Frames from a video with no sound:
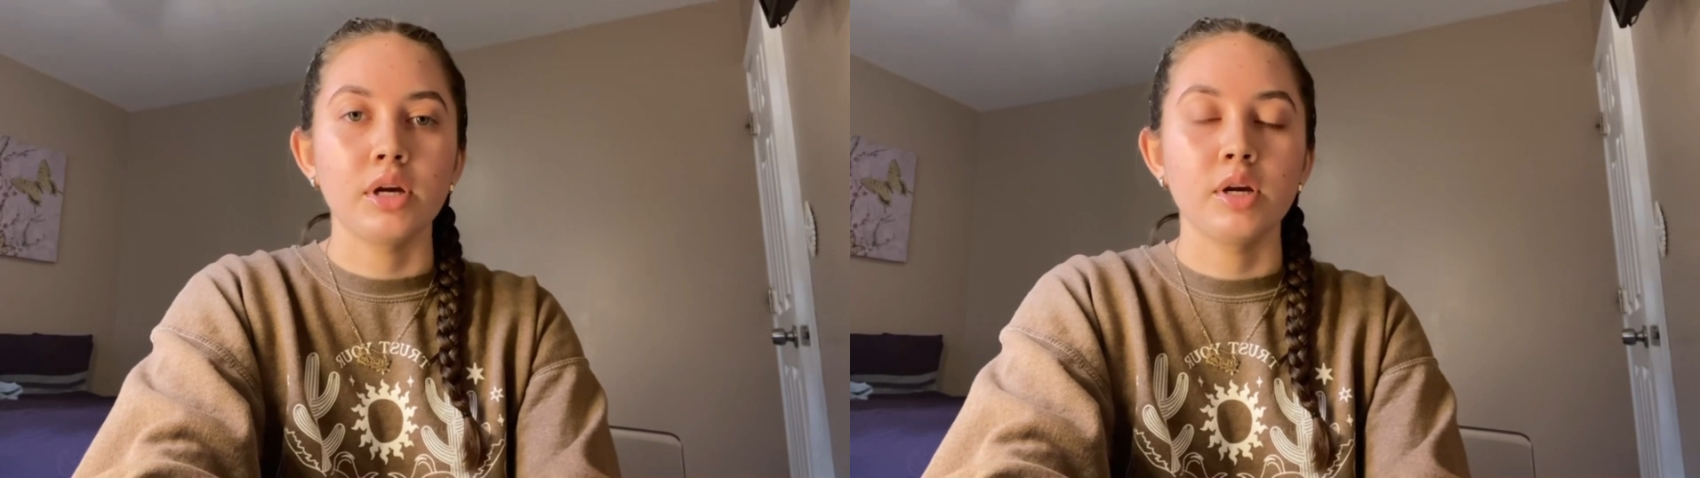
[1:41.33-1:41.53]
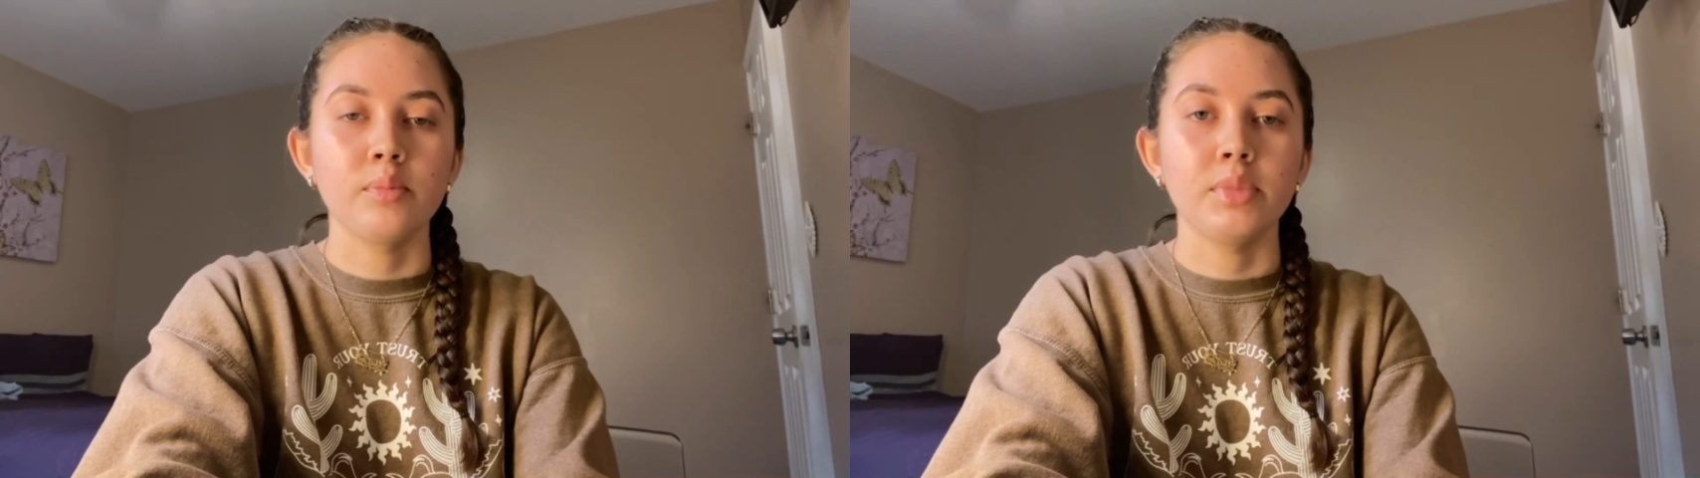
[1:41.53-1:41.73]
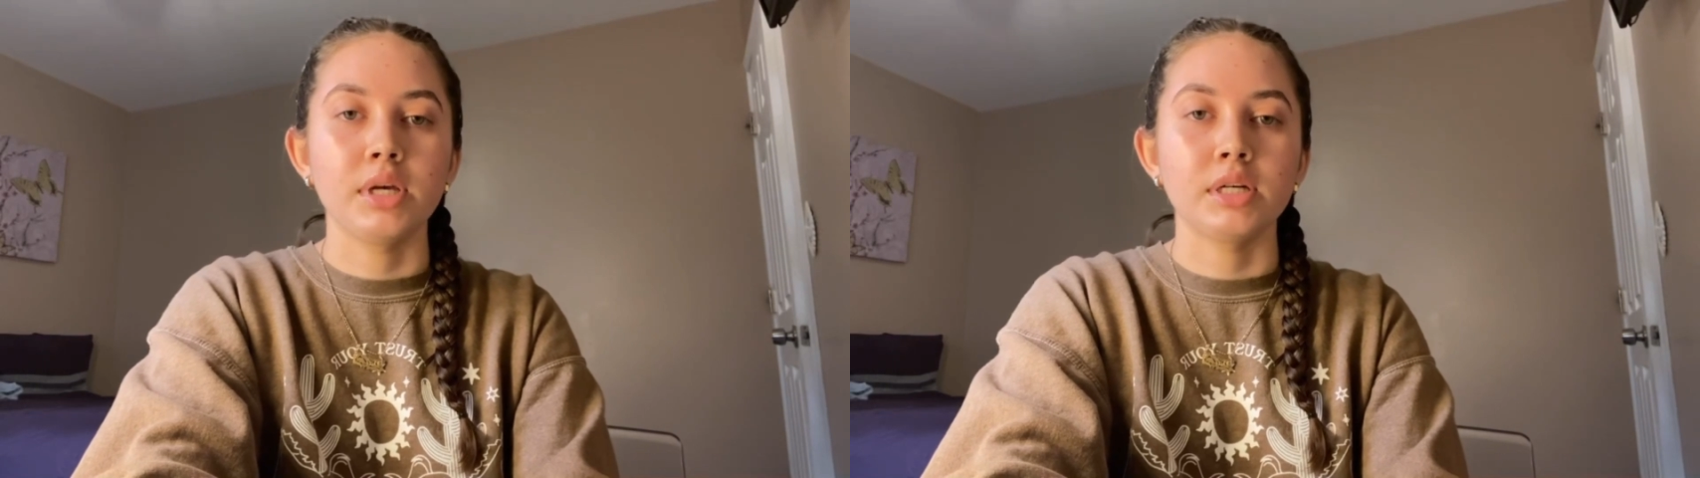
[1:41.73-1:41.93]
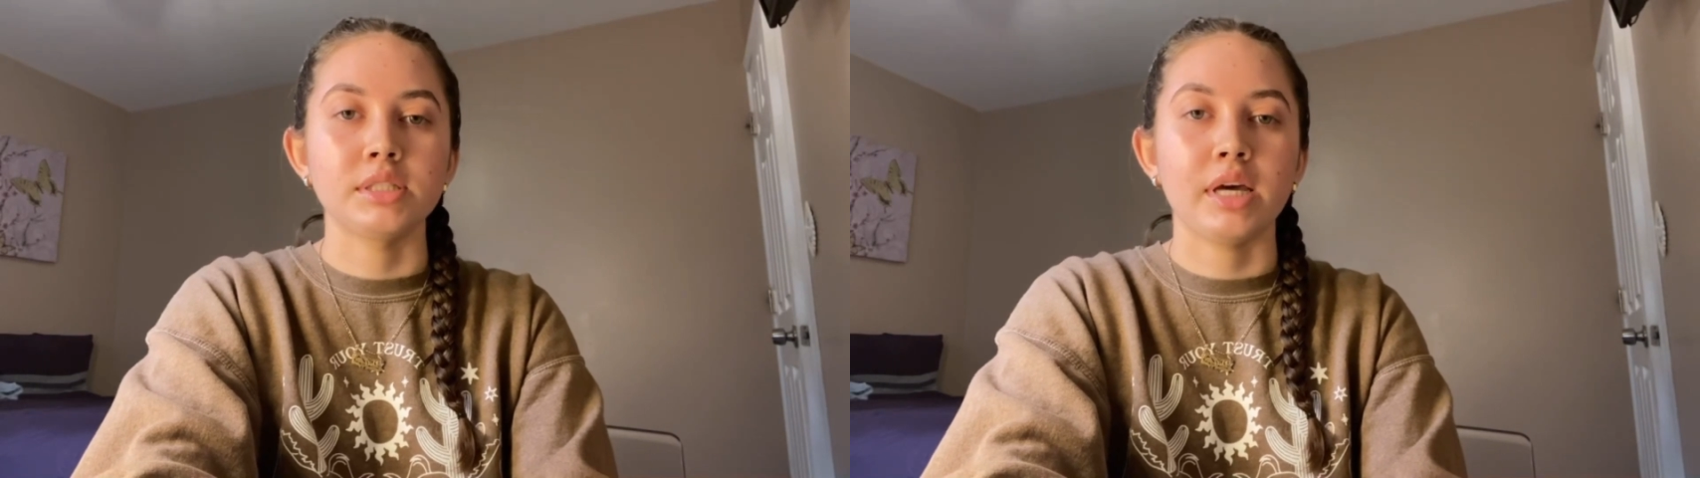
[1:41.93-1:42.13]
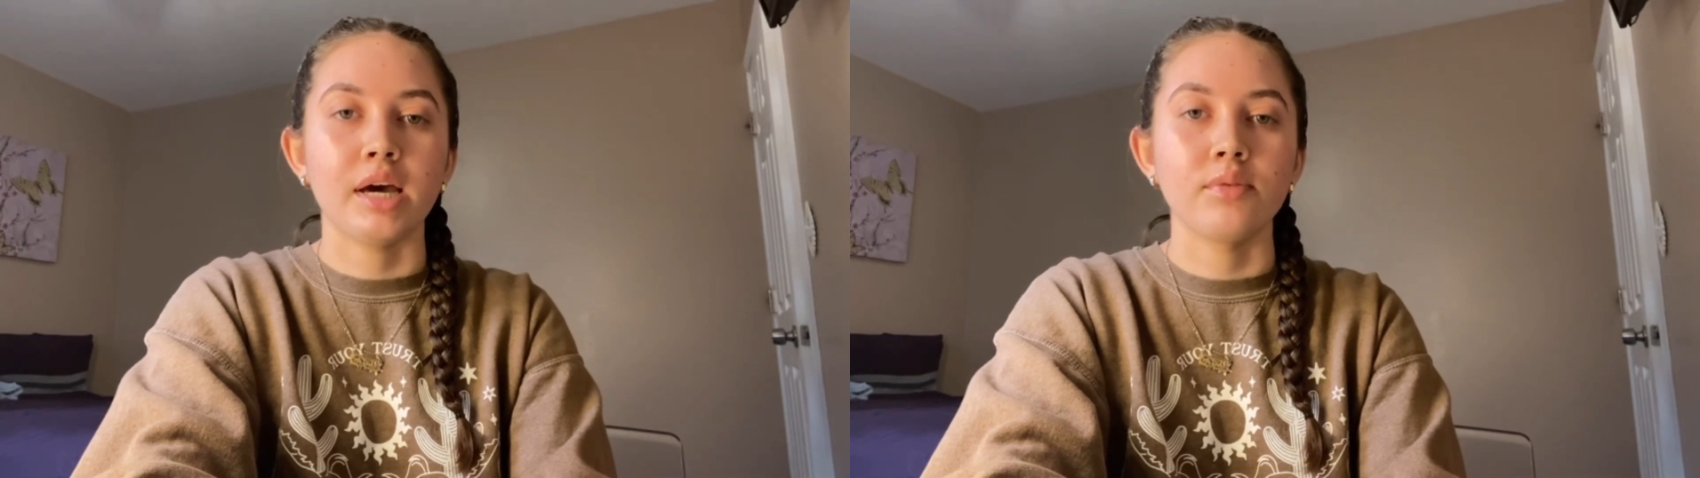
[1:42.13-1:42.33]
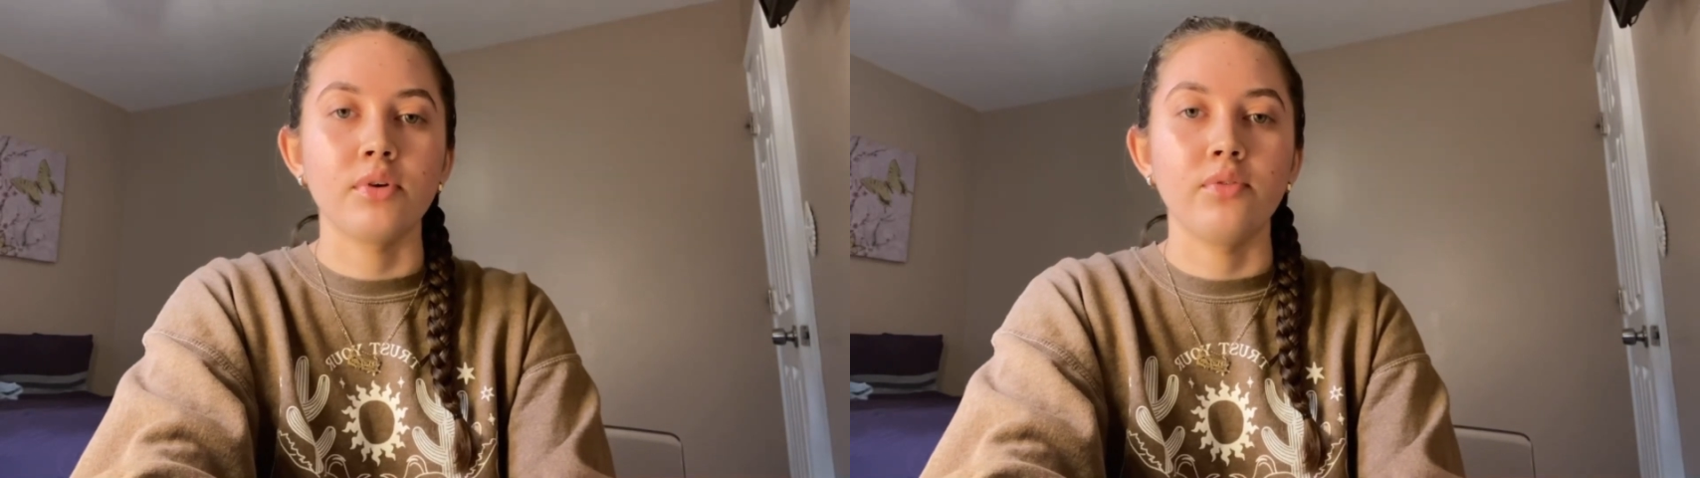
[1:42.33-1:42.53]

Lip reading: hurt because I have a